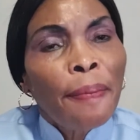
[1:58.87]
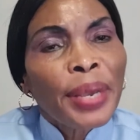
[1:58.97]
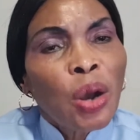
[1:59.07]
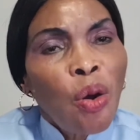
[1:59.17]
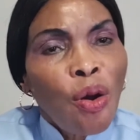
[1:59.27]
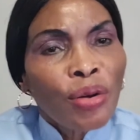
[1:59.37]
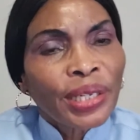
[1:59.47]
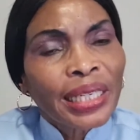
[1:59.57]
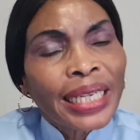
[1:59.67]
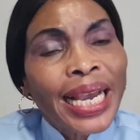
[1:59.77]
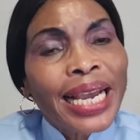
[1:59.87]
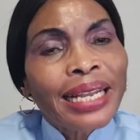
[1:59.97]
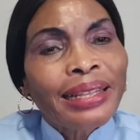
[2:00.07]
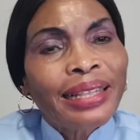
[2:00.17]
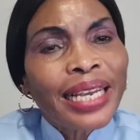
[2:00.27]
because
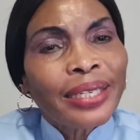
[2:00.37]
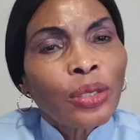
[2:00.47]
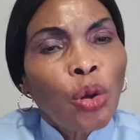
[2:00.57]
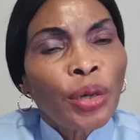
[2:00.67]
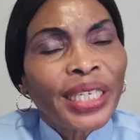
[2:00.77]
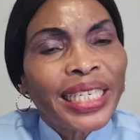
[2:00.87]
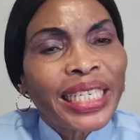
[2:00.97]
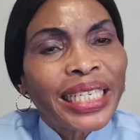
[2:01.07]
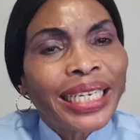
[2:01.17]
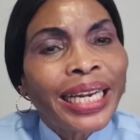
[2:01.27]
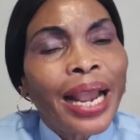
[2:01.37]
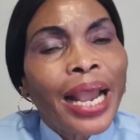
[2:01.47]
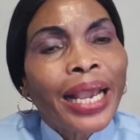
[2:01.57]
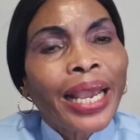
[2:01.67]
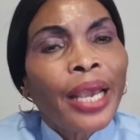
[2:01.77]
this condition
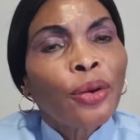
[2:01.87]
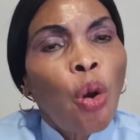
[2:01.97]
can